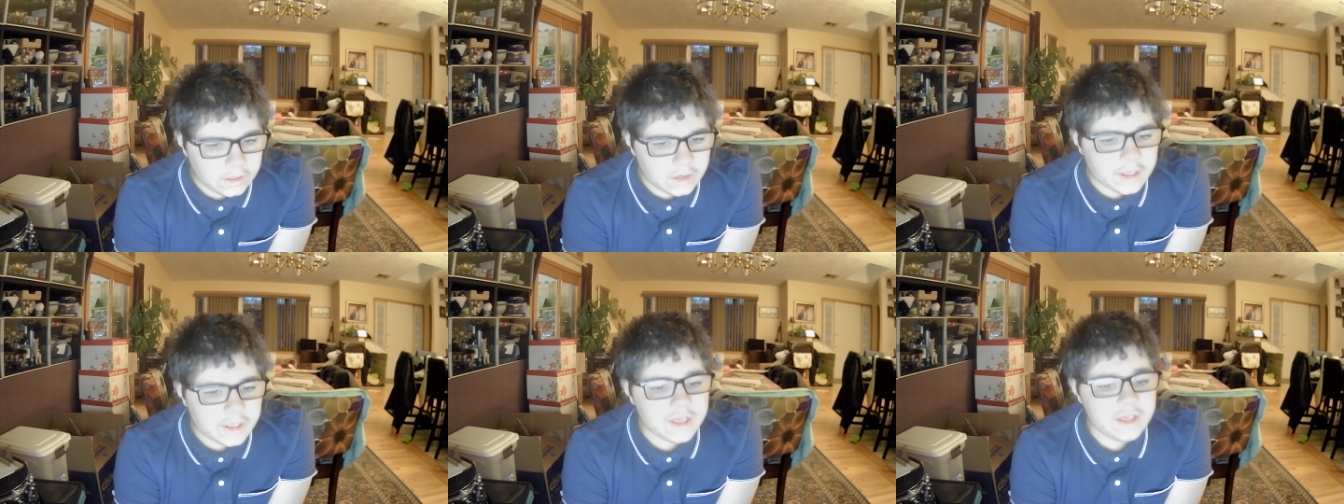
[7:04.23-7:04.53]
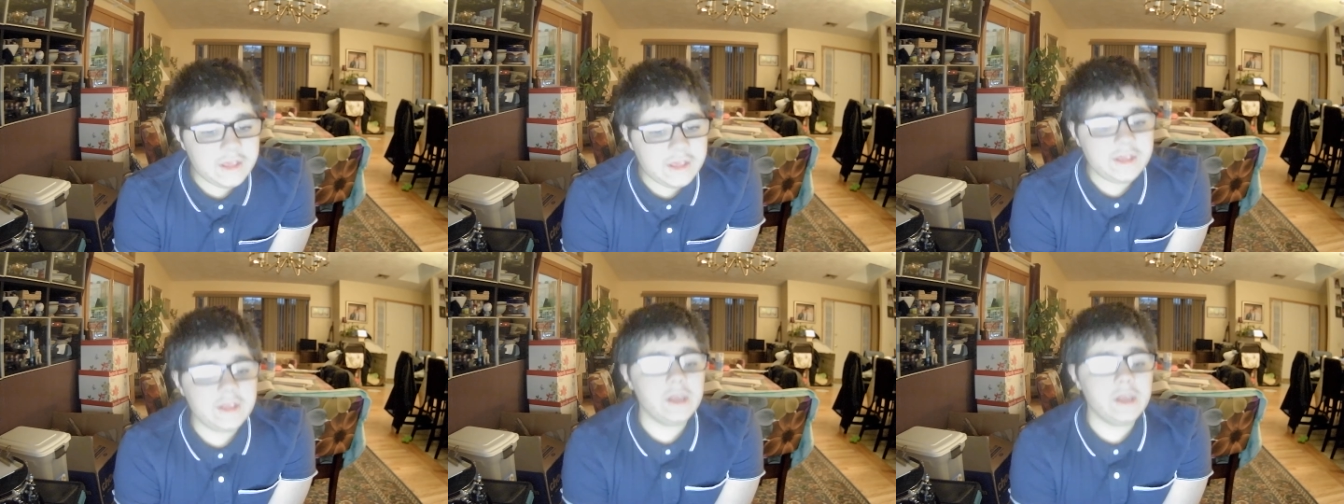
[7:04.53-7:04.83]

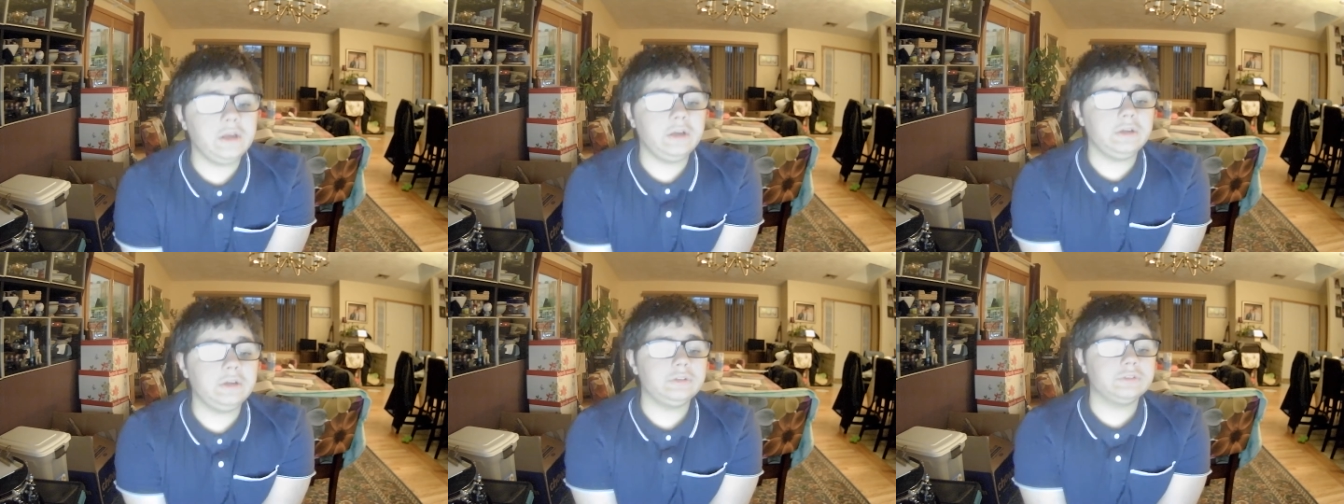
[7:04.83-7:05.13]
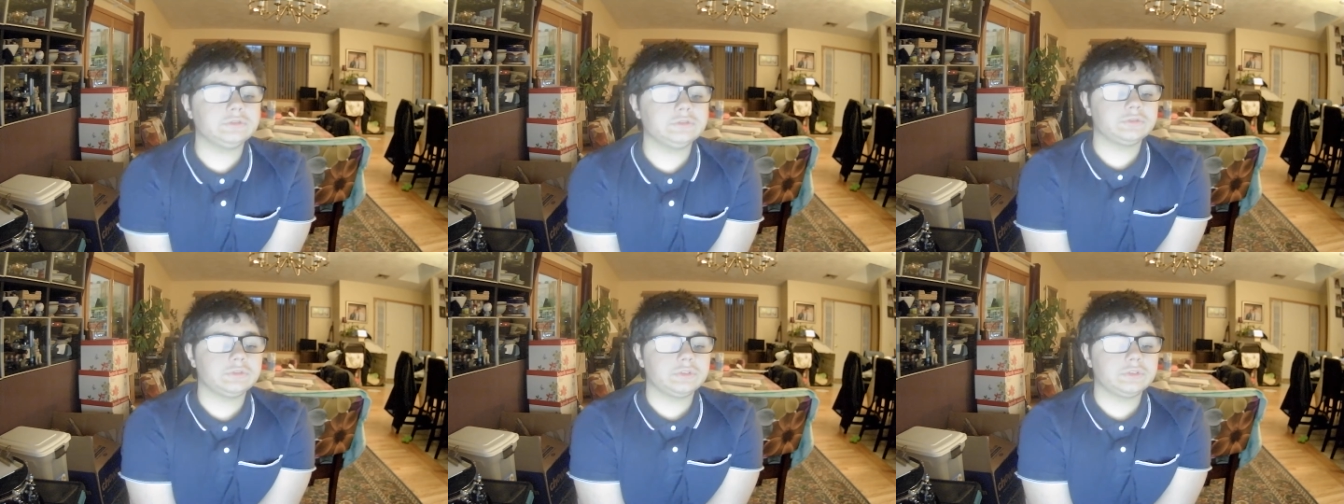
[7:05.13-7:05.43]

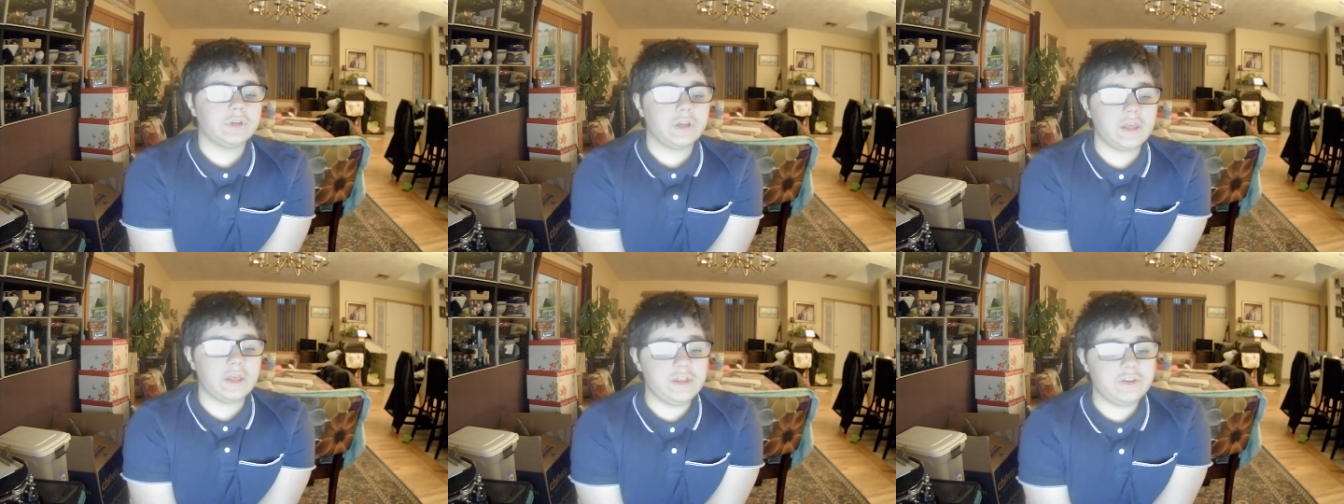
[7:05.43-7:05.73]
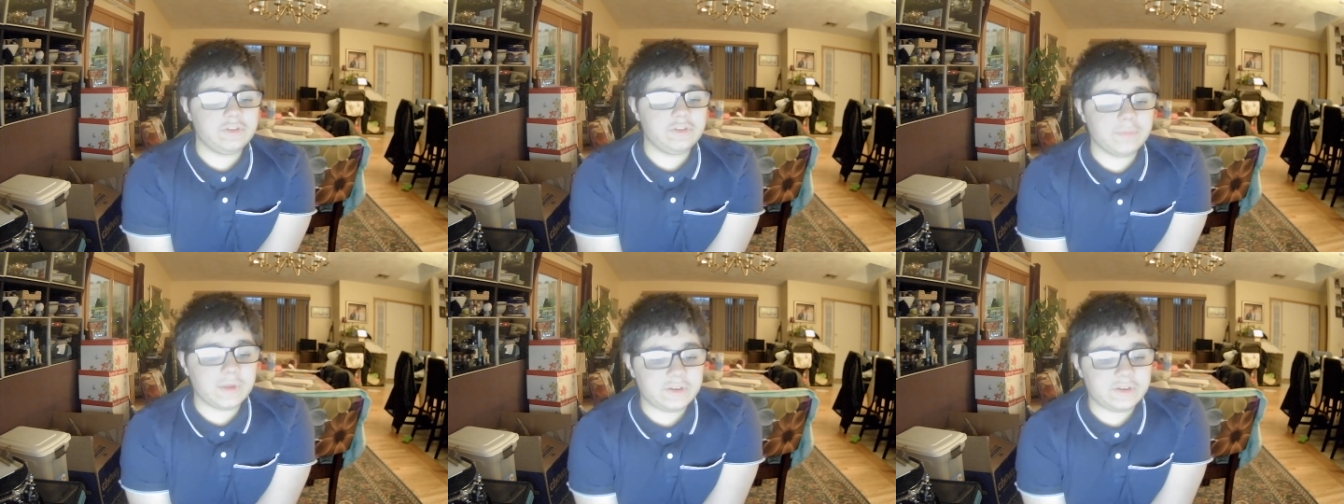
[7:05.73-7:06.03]
his
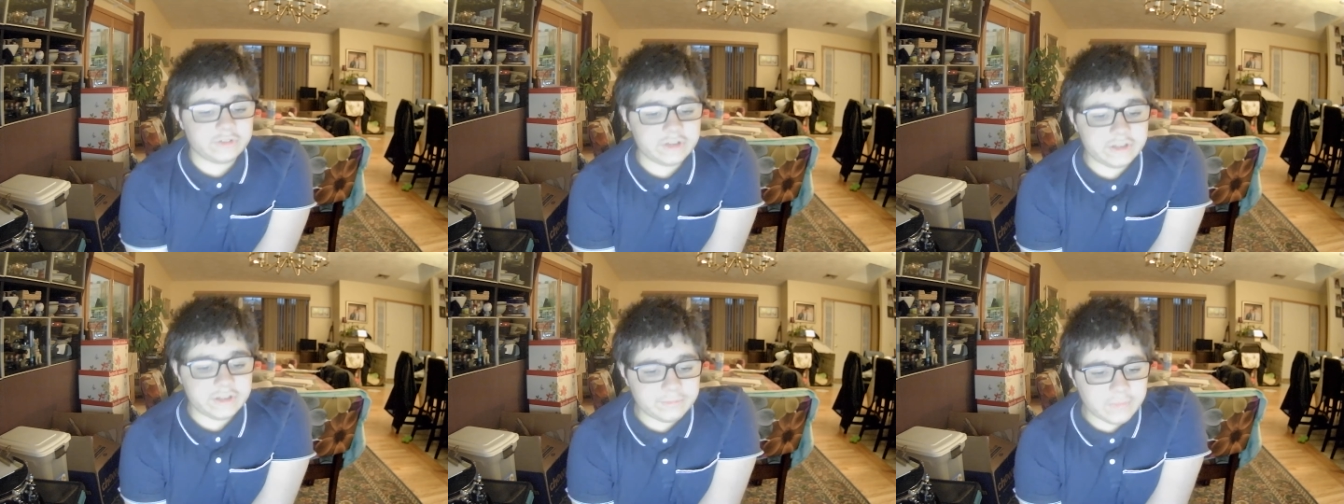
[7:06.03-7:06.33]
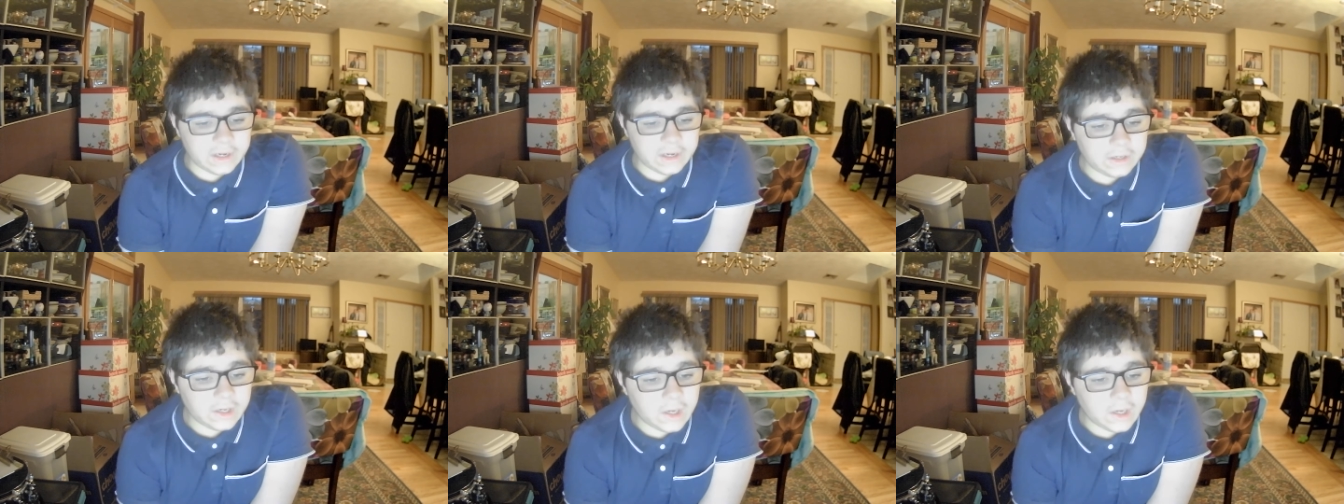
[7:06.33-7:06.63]

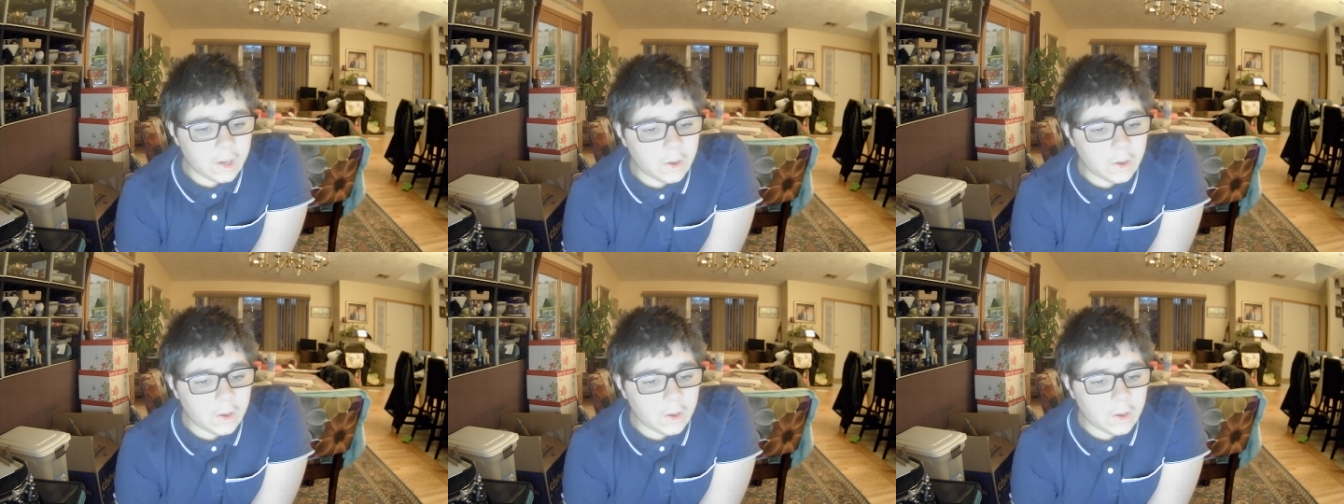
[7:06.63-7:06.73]
mistreatment